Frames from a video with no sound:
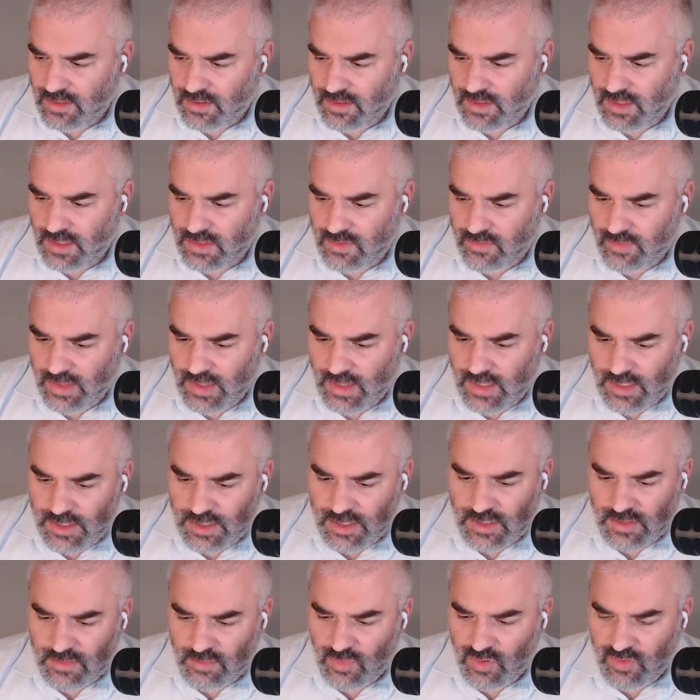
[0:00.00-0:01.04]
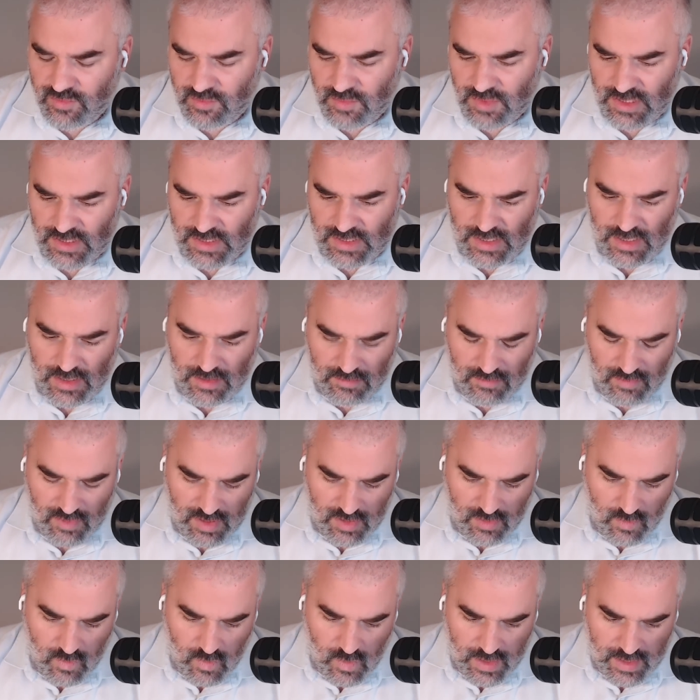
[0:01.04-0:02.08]
these religious movements
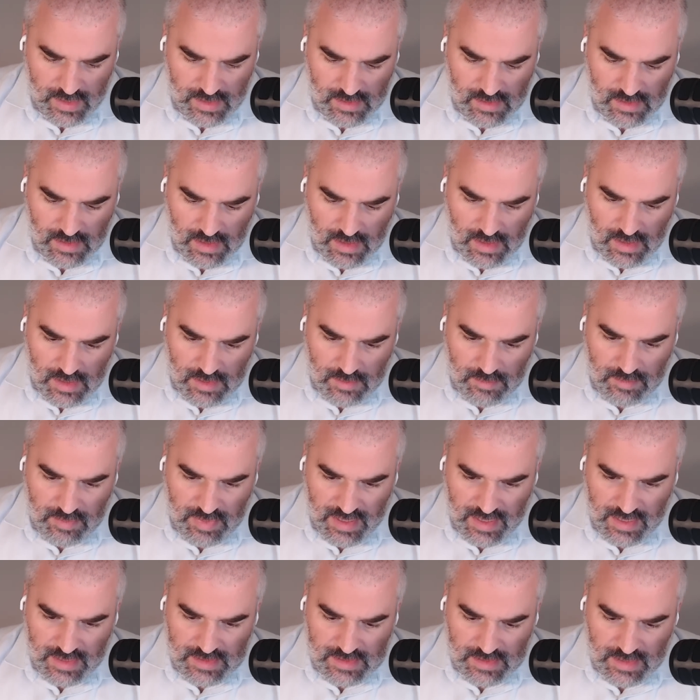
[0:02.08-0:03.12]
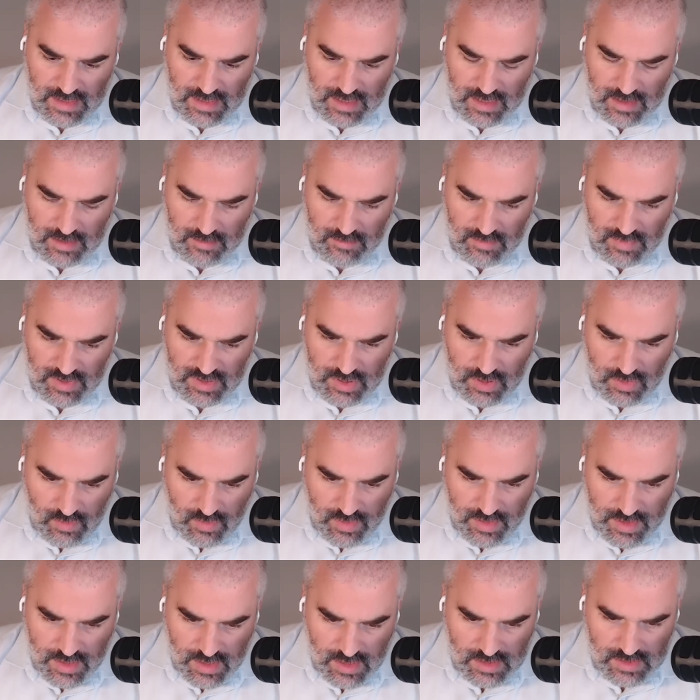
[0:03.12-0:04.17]
that went, but two
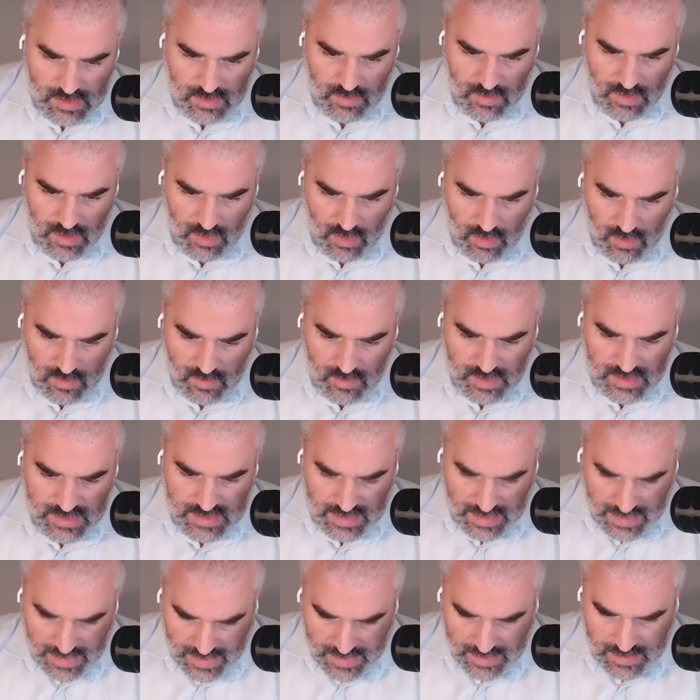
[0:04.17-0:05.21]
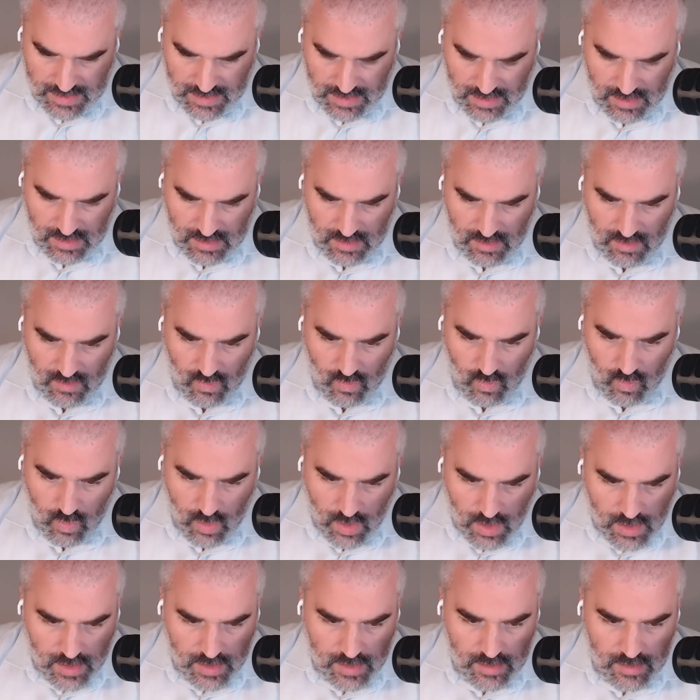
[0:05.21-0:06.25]
things were always lacking.
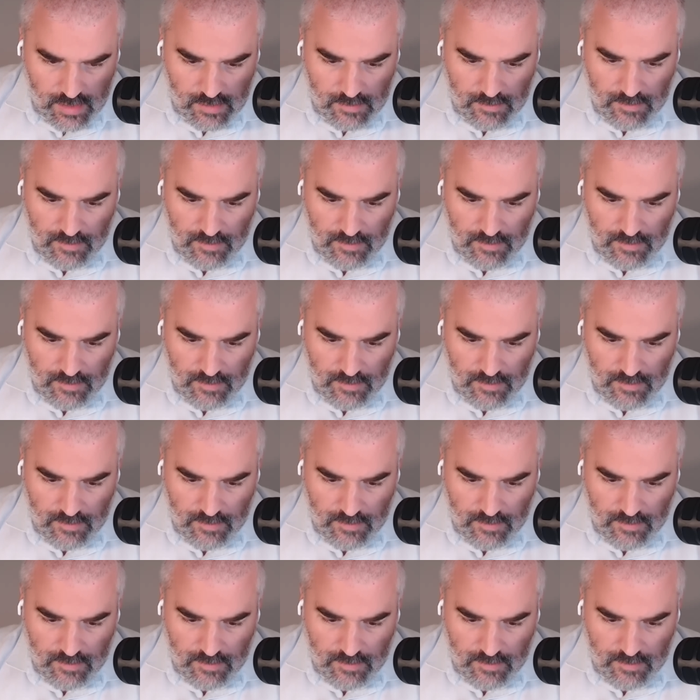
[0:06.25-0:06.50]
One,